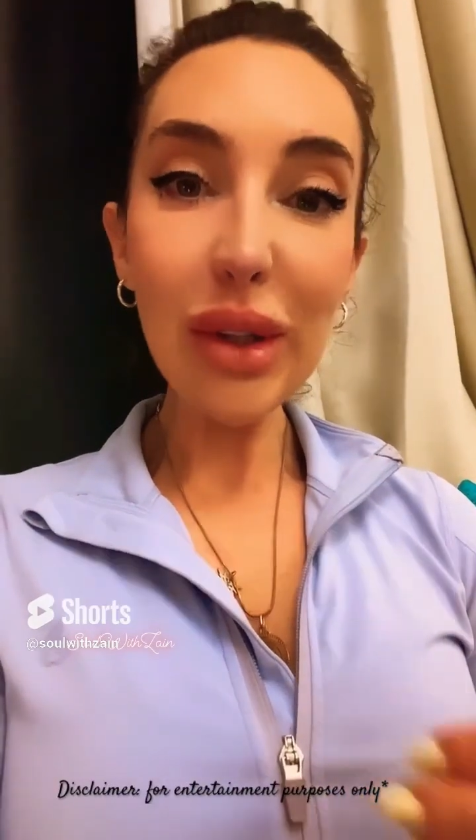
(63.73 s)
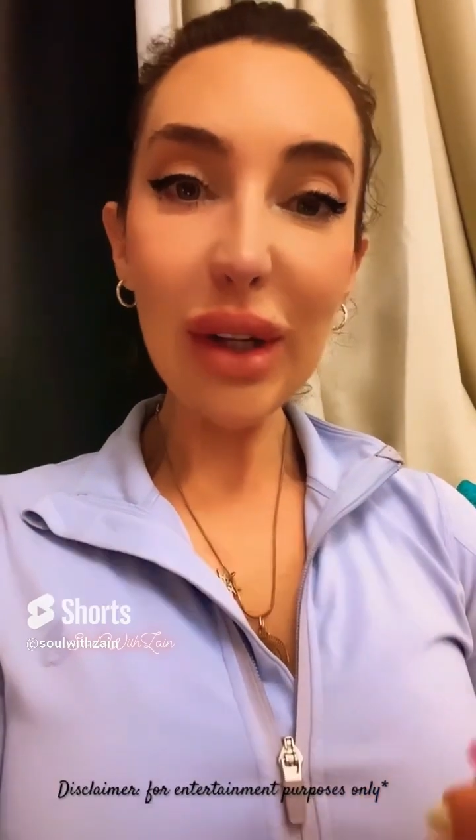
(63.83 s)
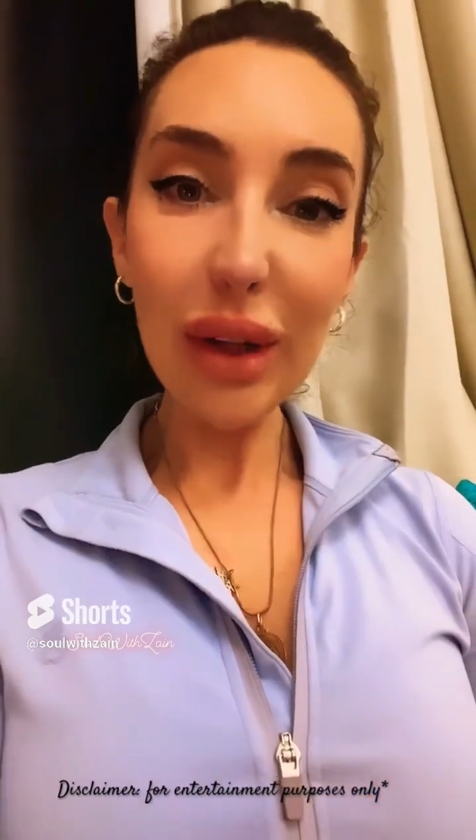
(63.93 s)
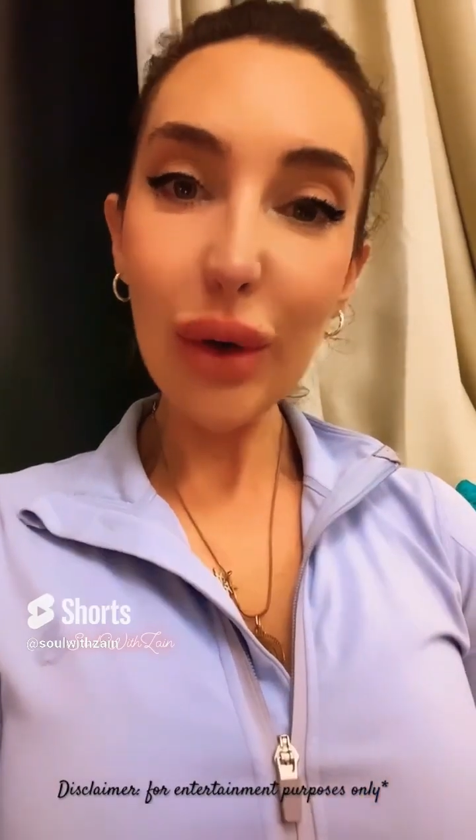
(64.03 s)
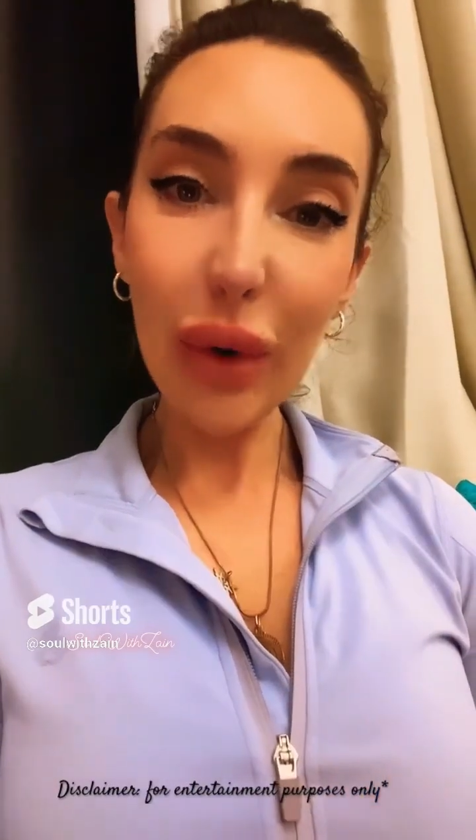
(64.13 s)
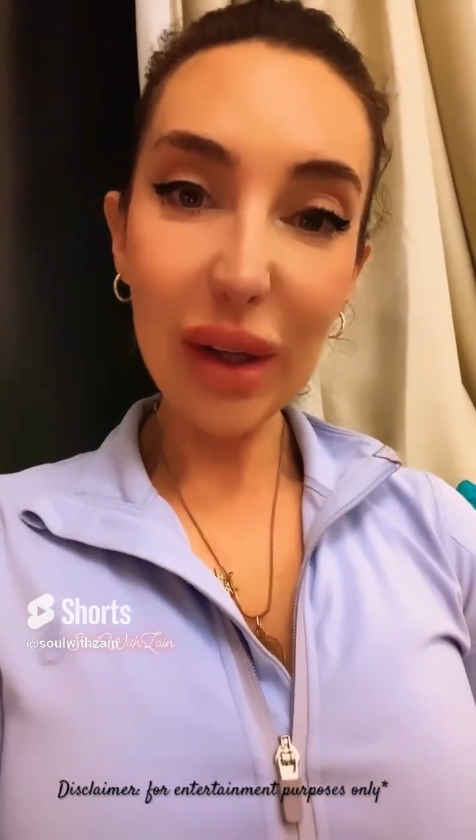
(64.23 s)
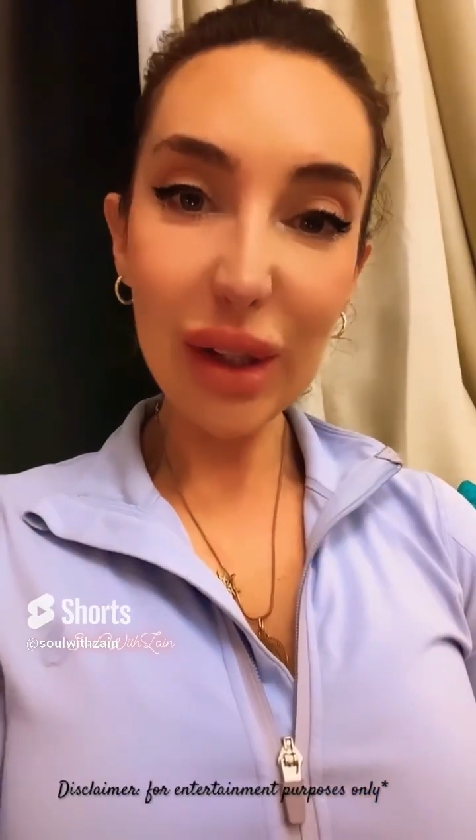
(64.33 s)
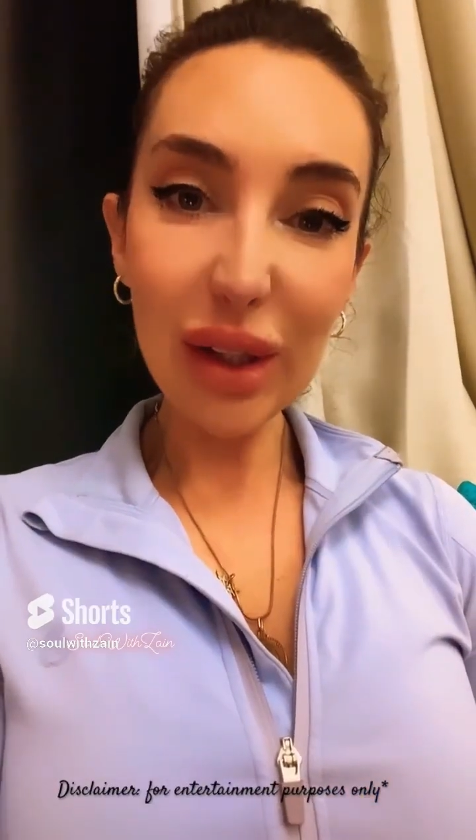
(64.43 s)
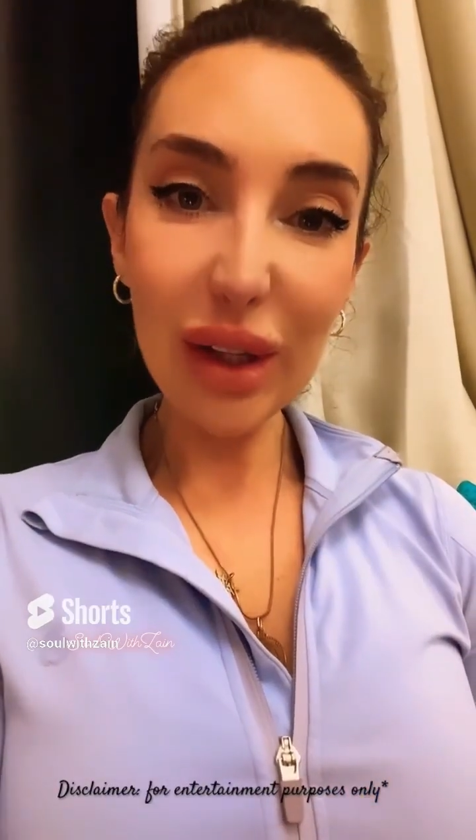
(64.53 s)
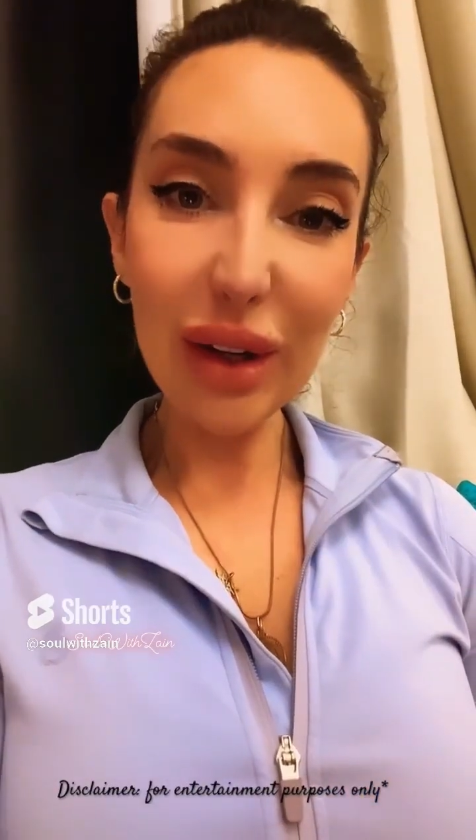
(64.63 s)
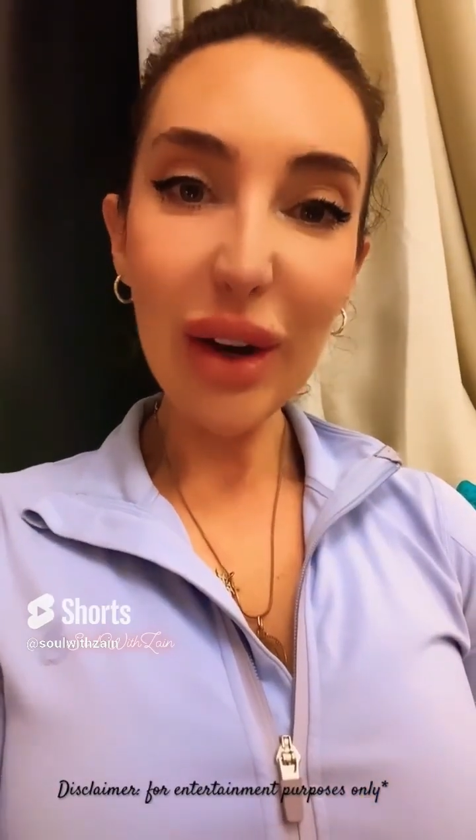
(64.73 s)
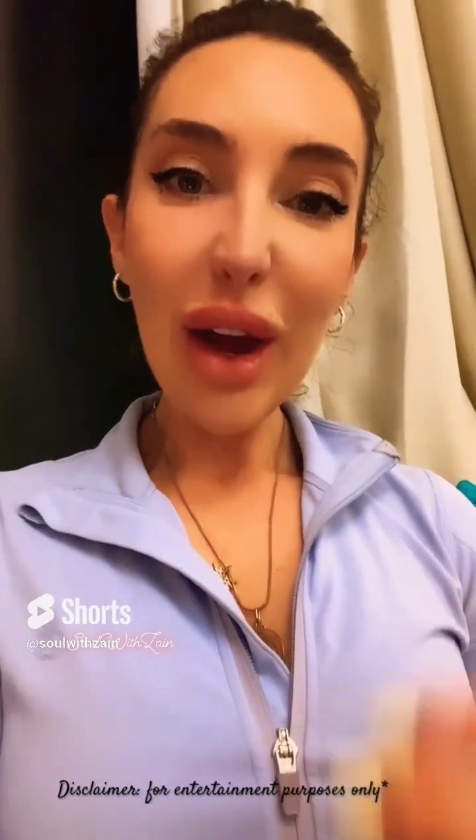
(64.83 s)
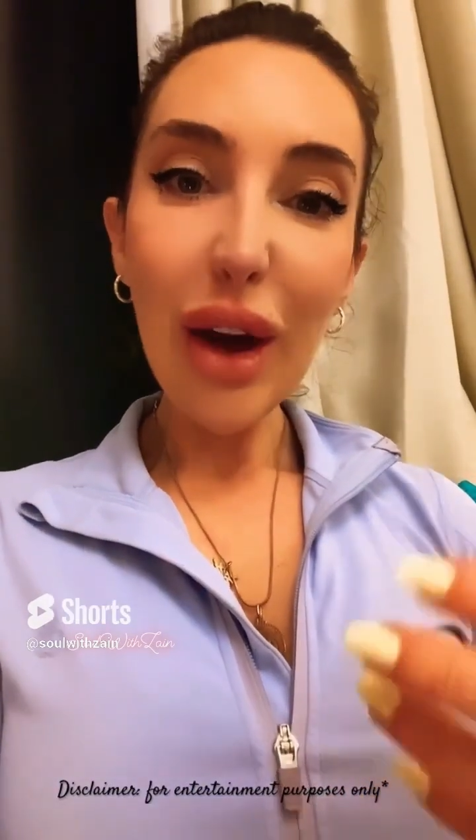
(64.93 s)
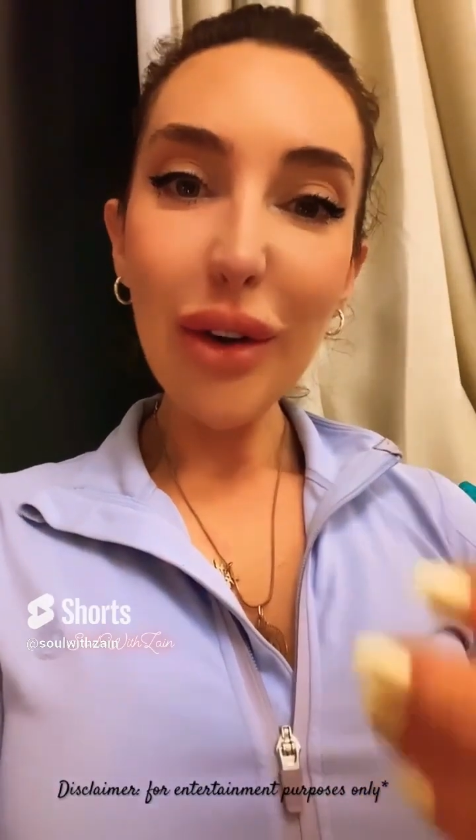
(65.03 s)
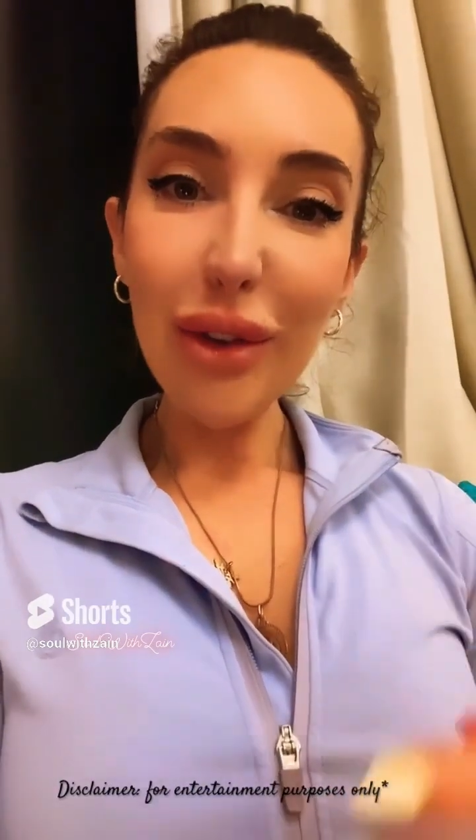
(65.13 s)
another question
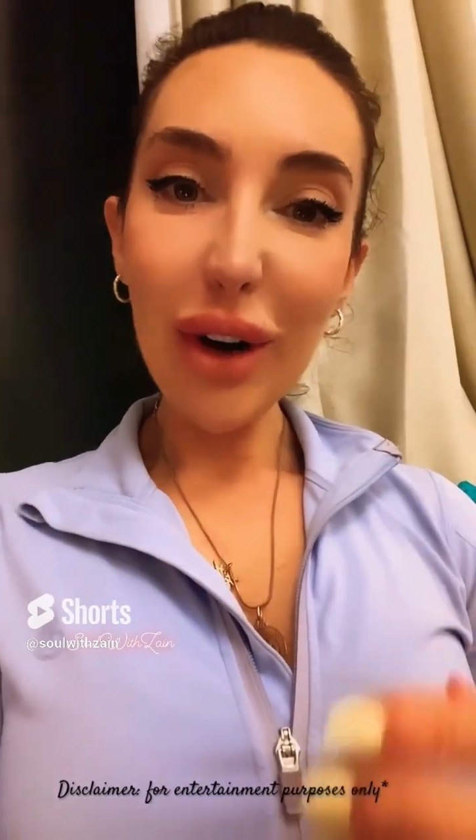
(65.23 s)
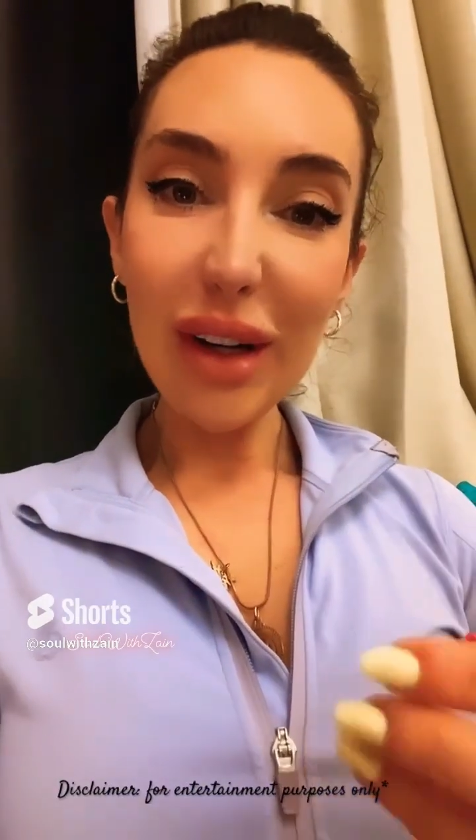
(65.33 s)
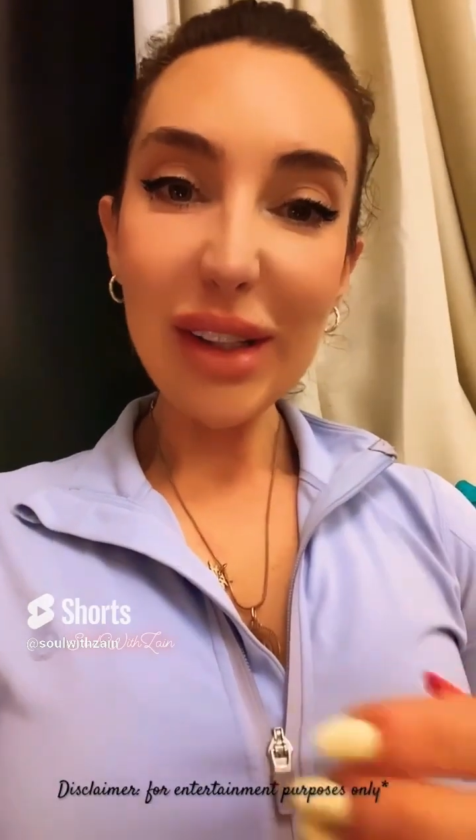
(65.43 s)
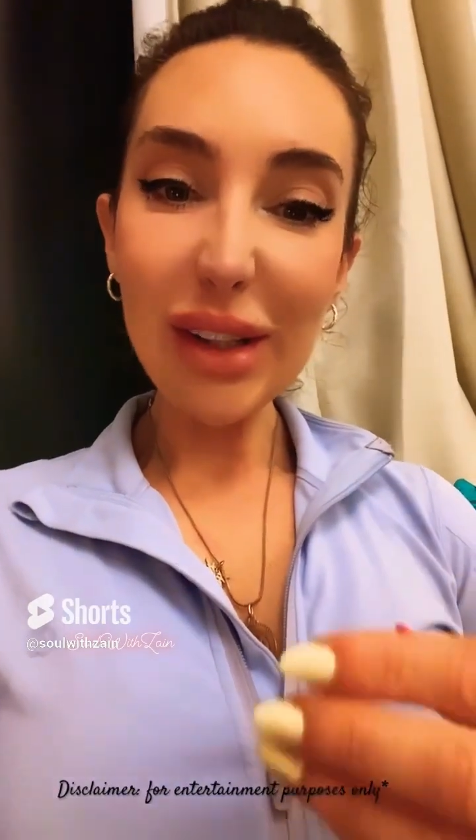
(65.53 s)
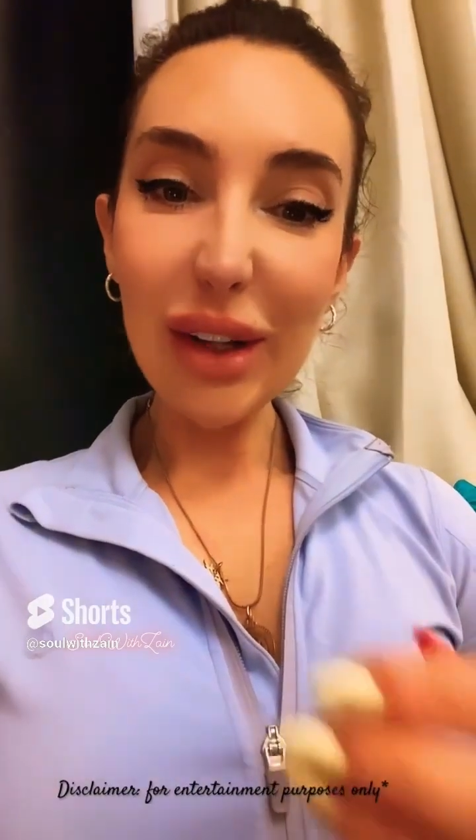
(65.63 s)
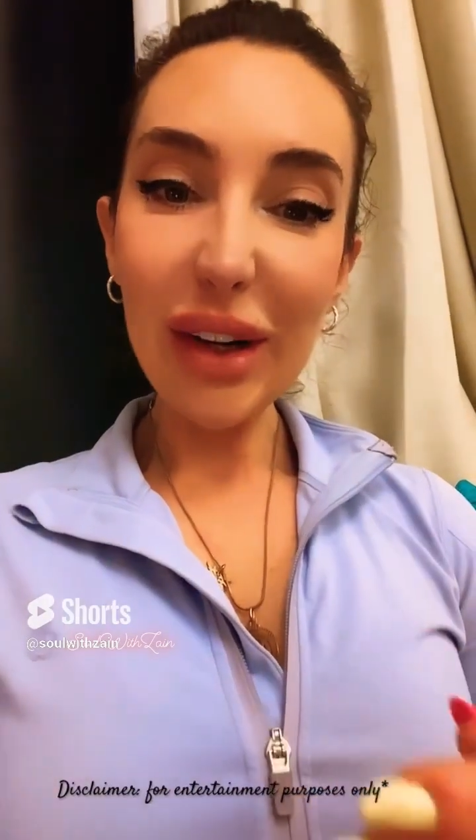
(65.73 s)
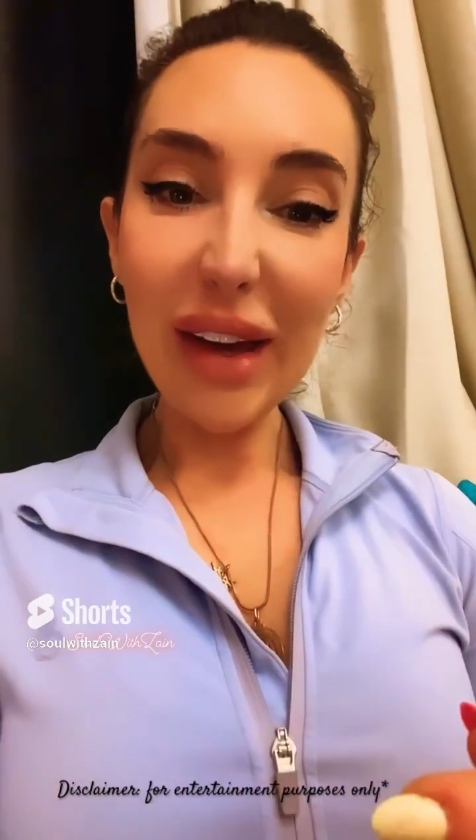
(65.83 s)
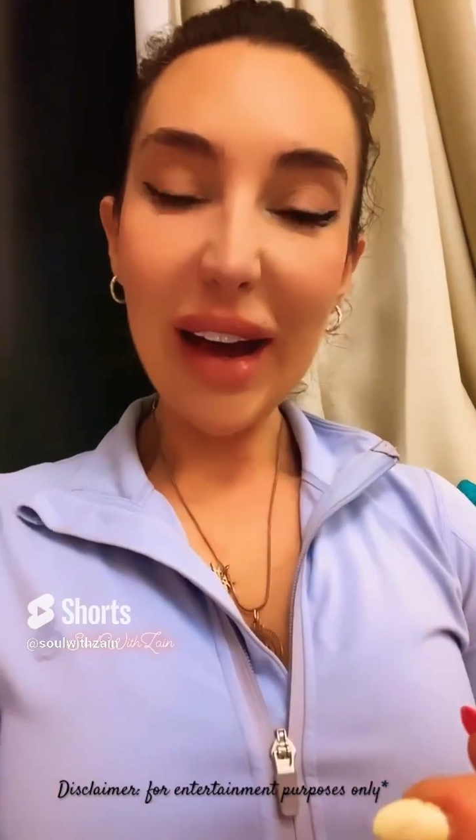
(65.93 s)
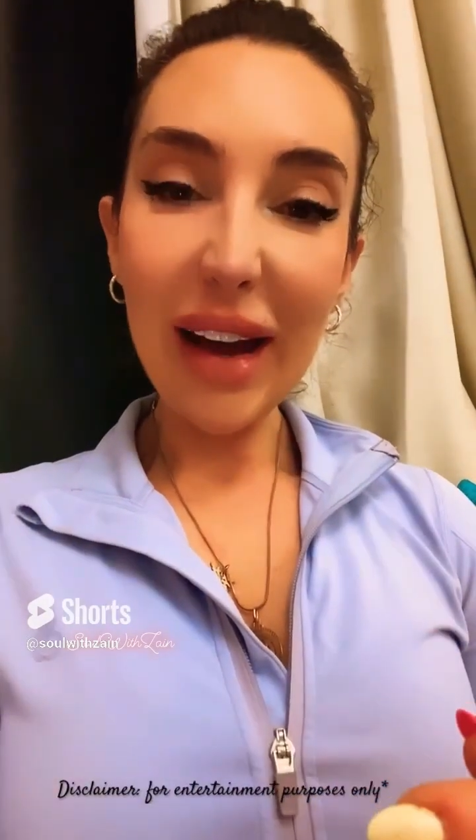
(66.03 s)
for us to look at,